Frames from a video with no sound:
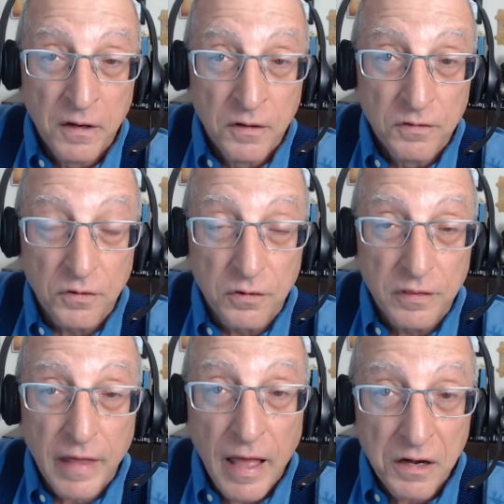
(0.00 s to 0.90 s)
So
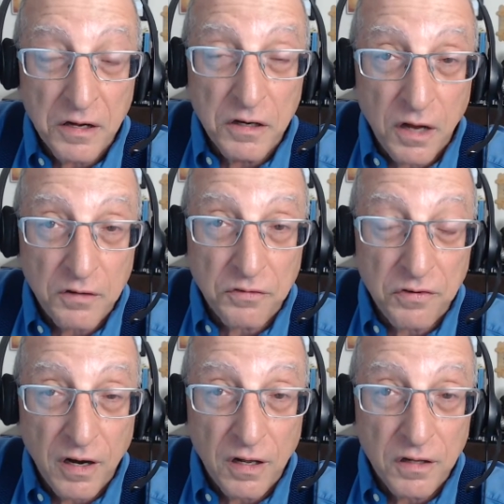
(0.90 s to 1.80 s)
that in a
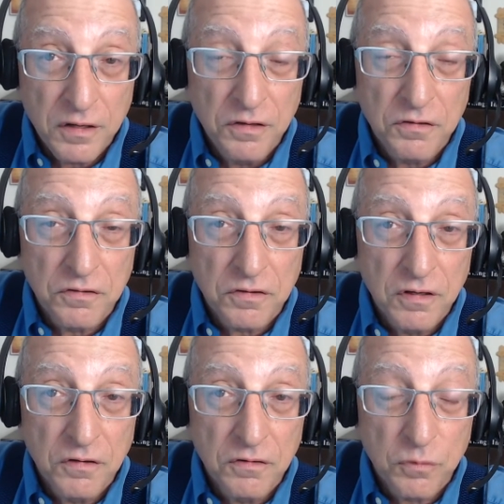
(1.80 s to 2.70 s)
nutshell is
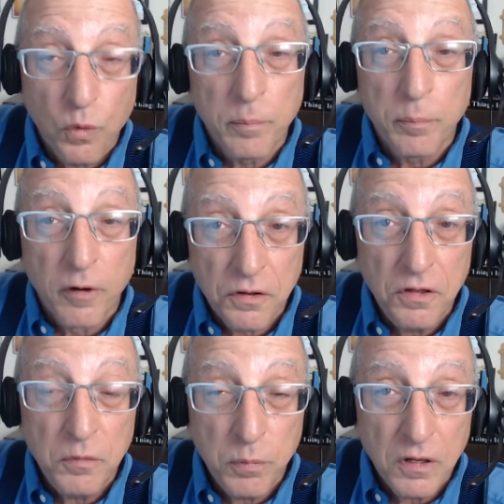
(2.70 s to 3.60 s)
what
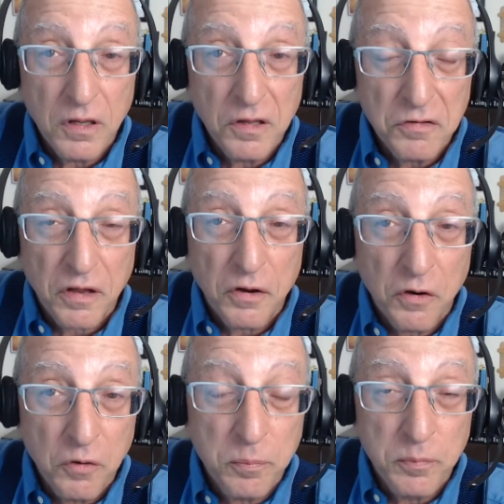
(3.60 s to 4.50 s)
bookkeeping is. I
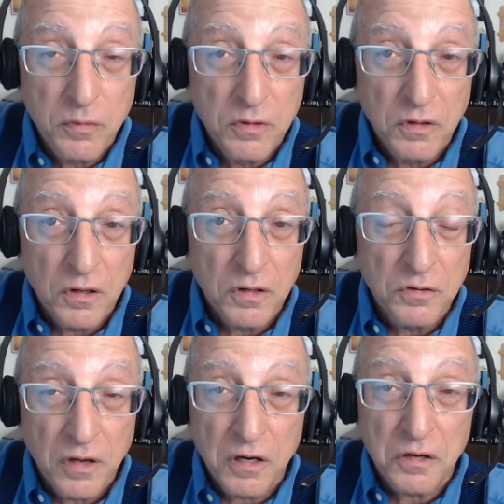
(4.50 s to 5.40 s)
hope
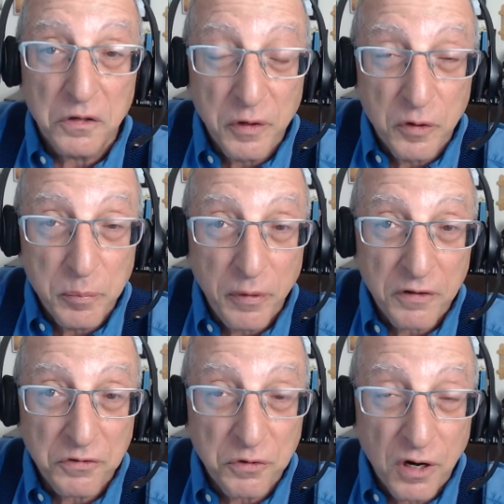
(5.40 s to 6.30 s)
you got a clearer
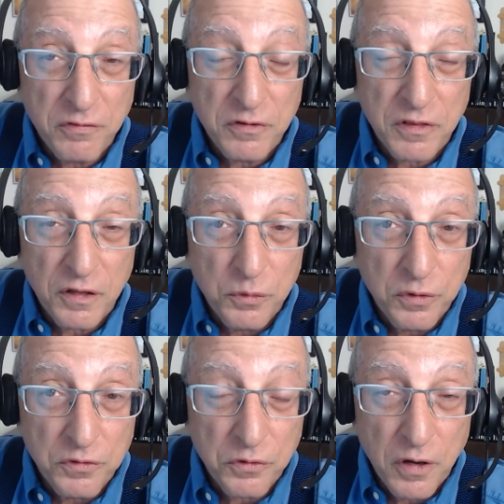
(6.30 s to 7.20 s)
picture of it, that you
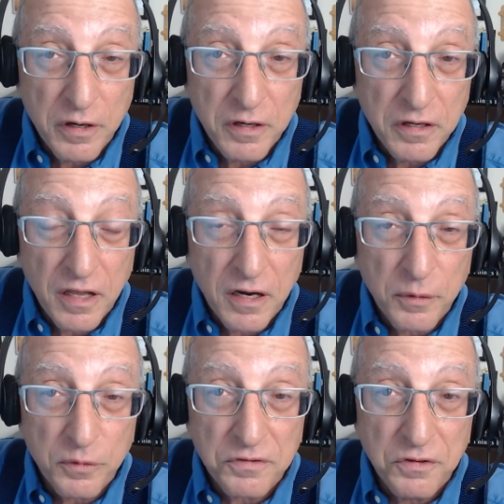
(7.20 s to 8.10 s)
enjoyed it, and I
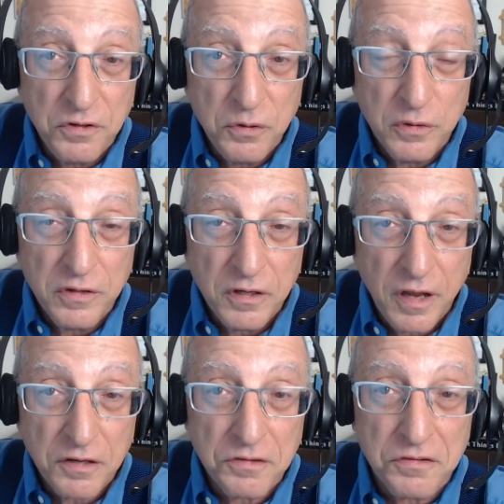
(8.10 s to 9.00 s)
will see you in the
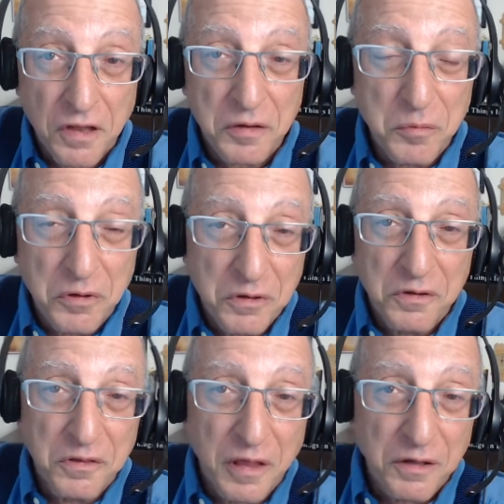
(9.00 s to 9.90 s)
next segment.
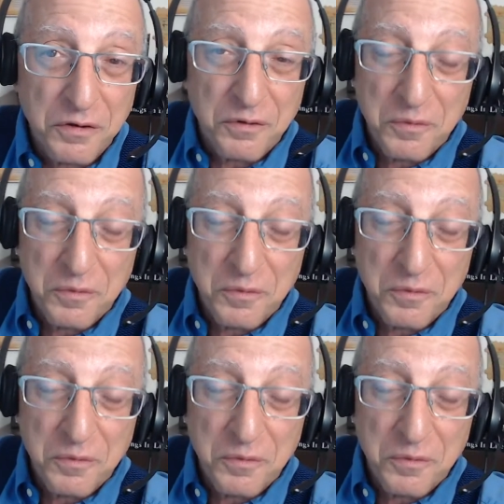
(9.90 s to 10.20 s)
Thank you.